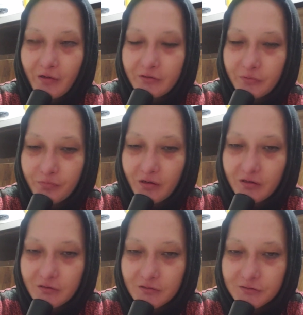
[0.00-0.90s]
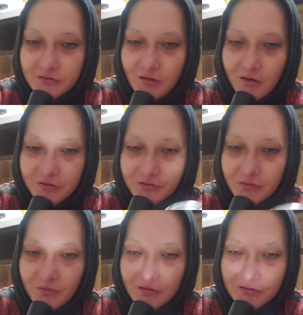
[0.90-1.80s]
Phantom Bud in his
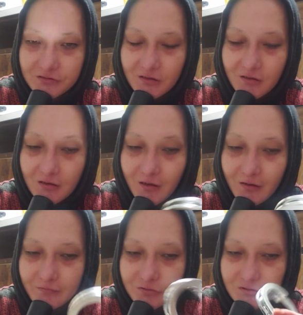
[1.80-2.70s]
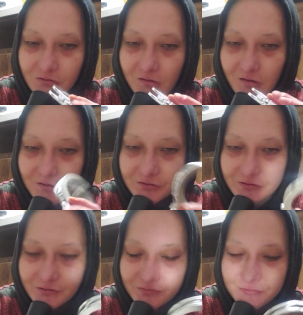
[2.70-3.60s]
costume, at least I have a gel
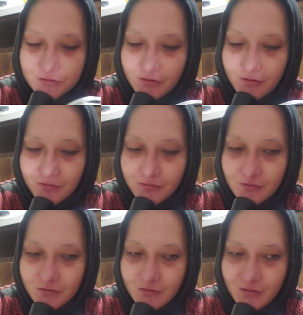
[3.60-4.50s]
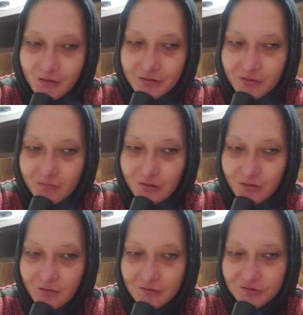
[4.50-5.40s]
costume, so that's why I'm going to
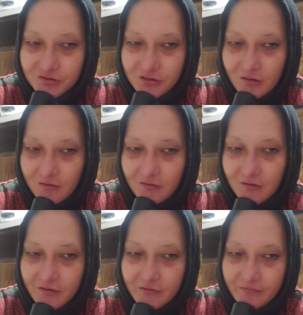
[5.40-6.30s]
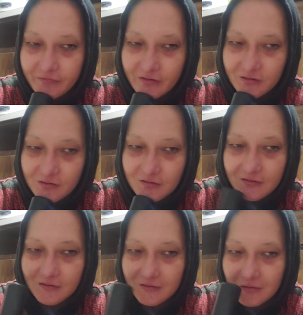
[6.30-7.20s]
go as gel and then Freddy
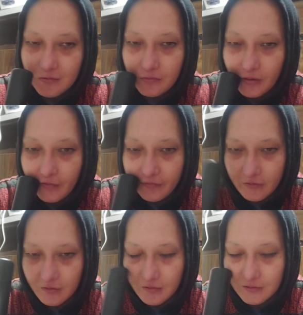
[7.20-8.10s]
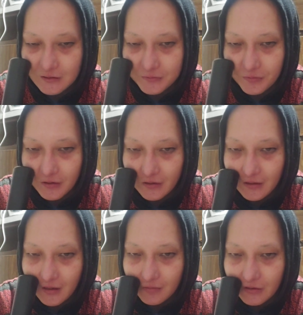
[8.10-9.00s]
Krueger. But for the kids
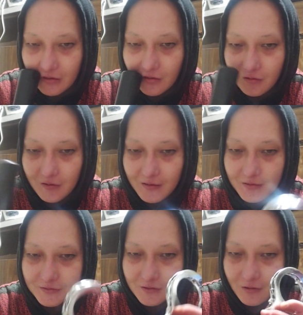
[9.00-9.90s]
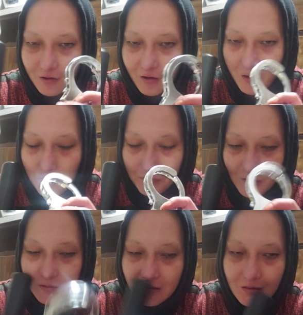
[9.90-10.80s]
party, I'm going to go as a cock.
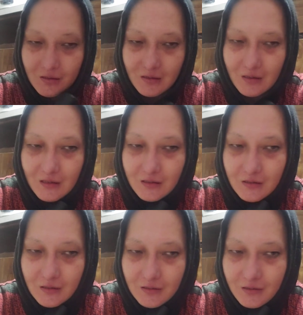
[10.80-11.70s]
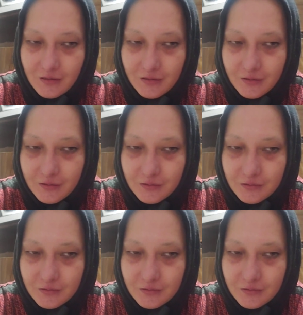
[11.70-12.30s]
And then